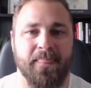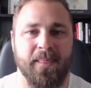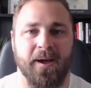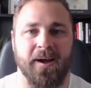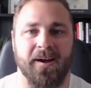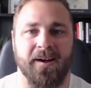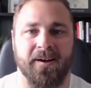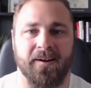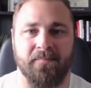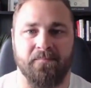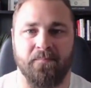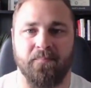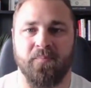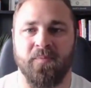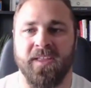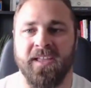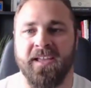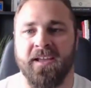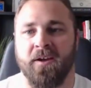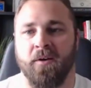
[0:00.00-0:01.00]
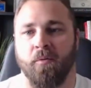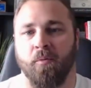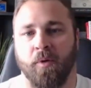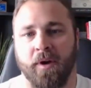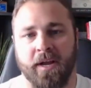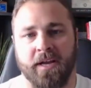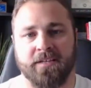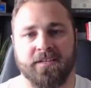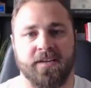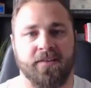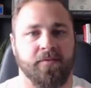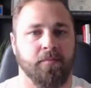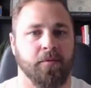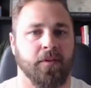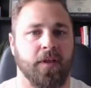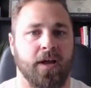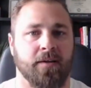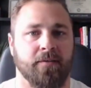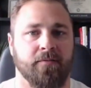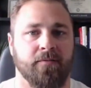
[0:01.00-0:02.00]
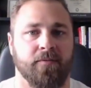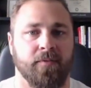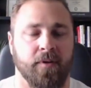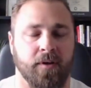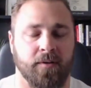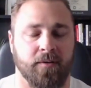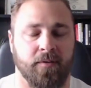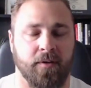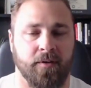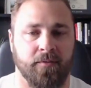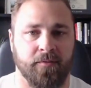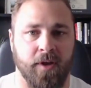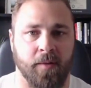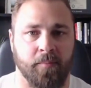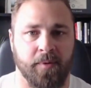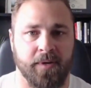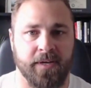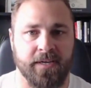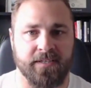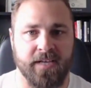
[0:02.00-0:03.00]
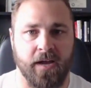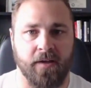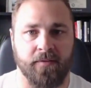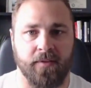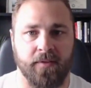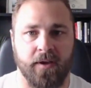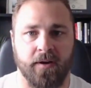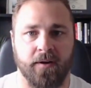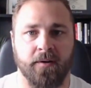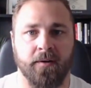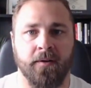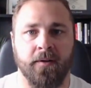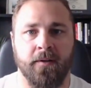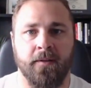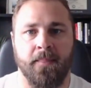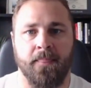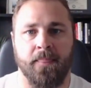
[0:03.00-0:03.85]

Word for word: Um, what I see from a lot of of, uh, of companies out there.